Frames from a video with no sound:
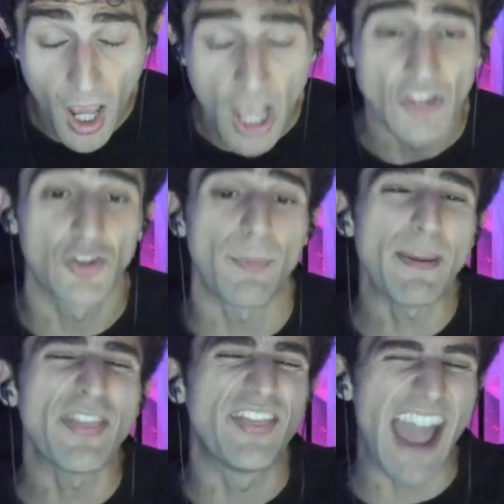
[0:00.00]
So
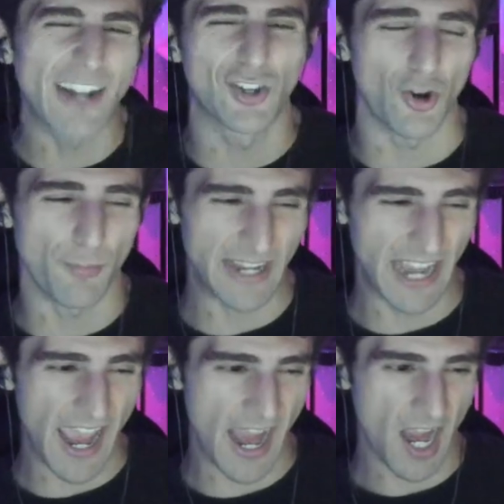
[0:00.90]
maybe that turned me
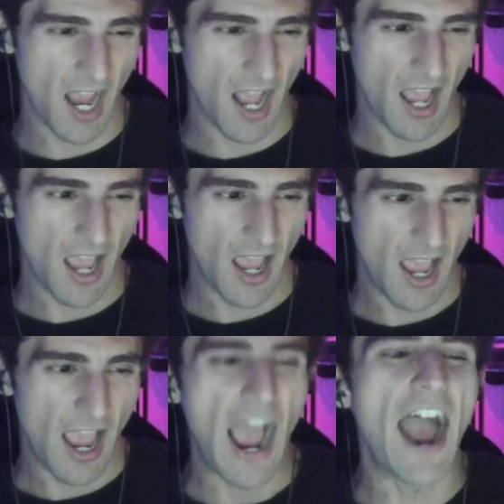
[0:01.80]
gay.
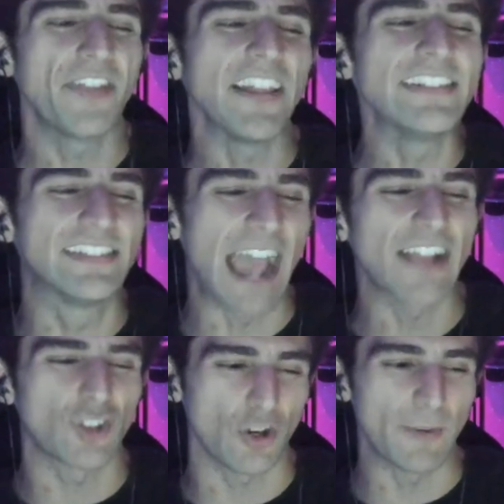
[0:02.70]
I think
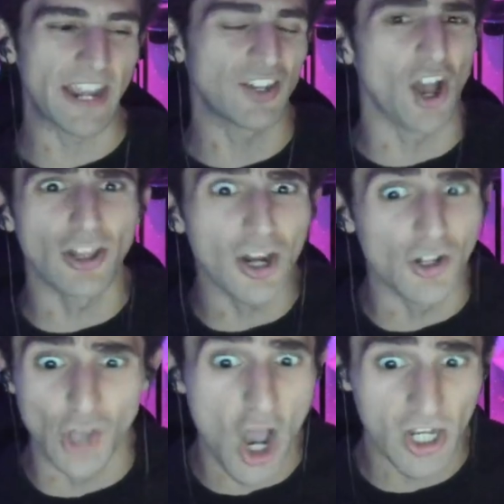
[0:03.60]
that turned me gay. Y'all are
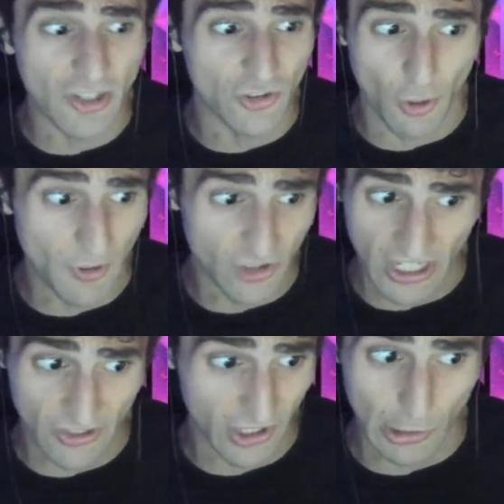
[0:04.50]
unlocking so much
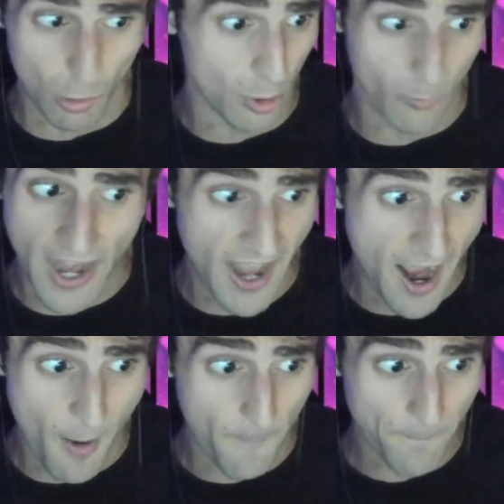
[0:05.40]
Issa lore right
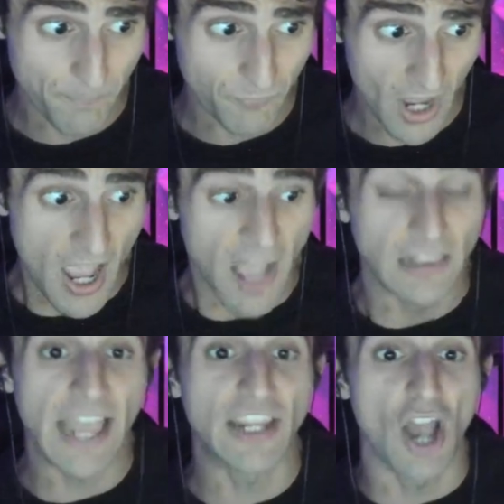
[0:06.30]
now.
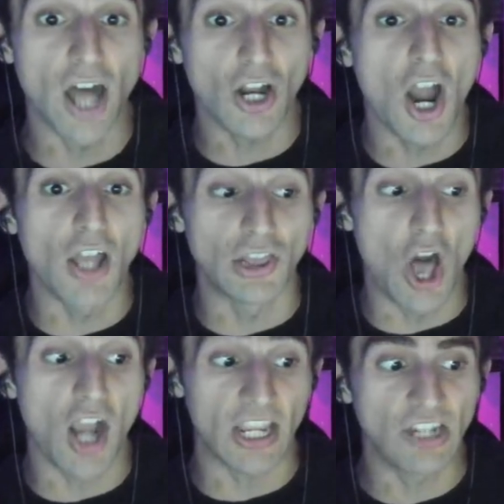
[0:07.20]
Like y'all are
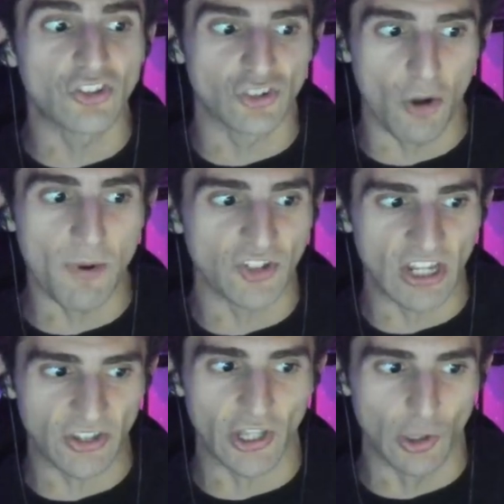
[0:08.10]
unlocking so much
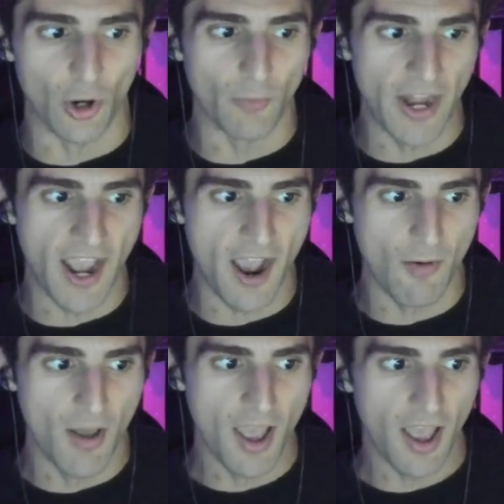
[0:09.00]
Issa lore right
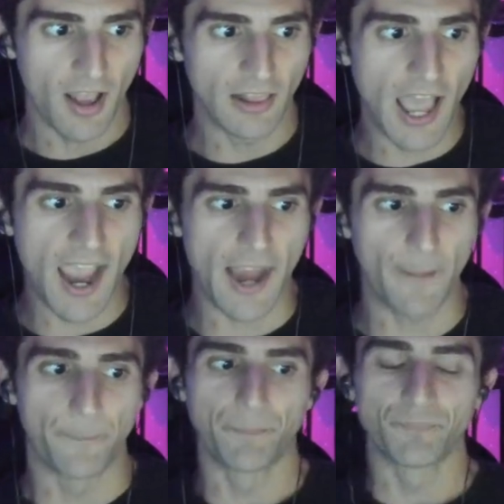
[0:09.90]
now. Like,
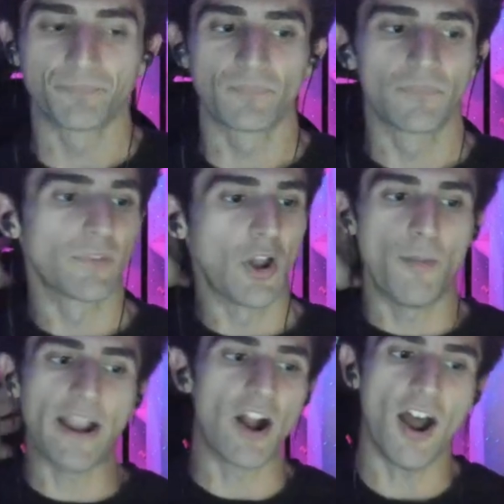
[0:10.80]
oh
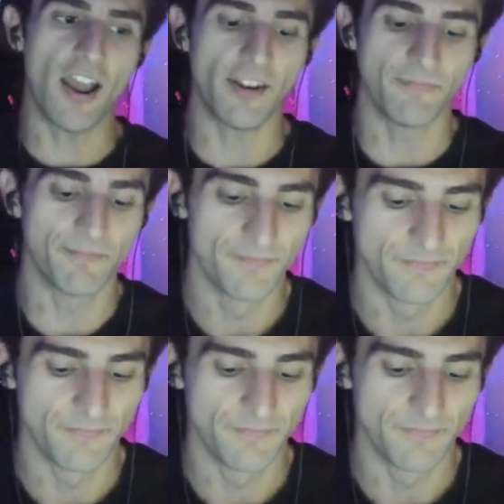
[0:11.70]
my god.